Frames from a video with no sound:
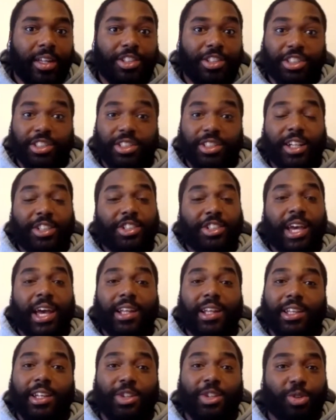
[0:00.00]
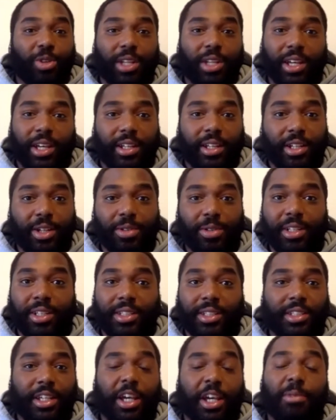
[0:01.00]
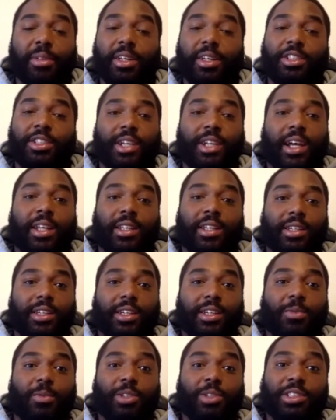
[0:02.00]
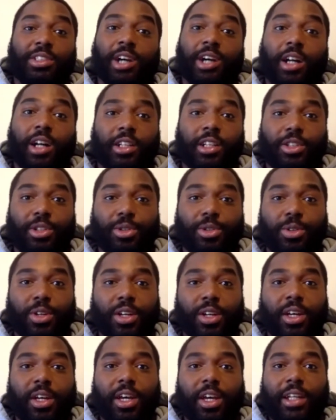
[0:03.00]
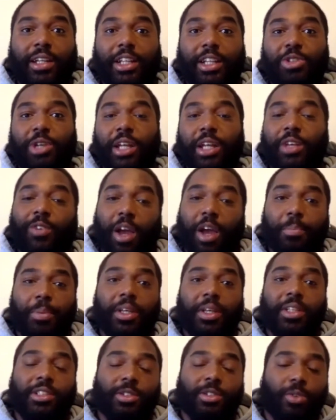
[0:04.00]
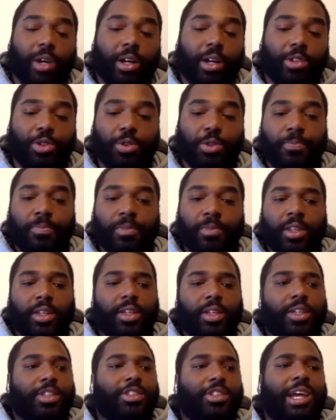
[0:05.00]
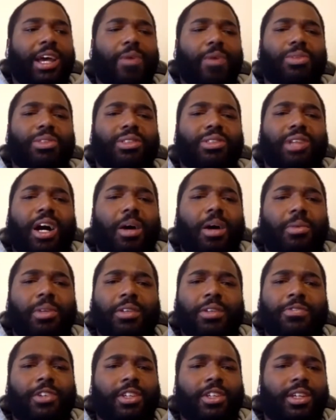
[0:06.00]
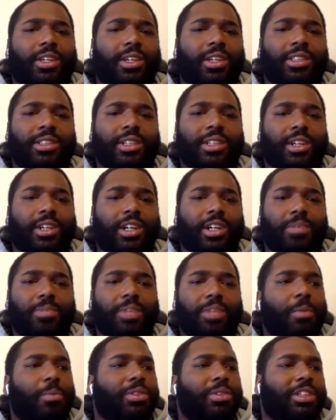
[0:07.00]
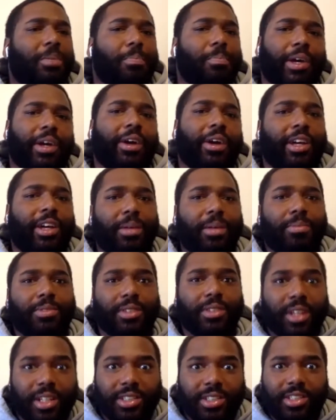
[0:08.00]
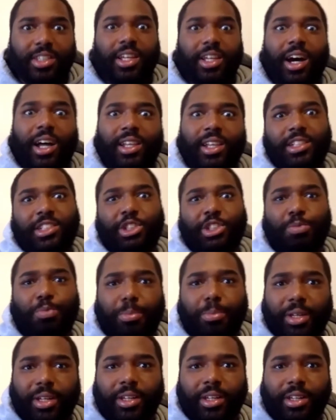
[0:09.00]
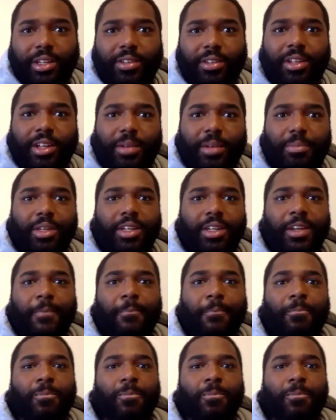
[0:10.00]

Just like Shaq did in Orlando, did the same thing Shaq did, which is hard to do unless you got the right pieces around you. Shaq was dominant for years to come. They was comparing him to the other Superman, you know what I mean?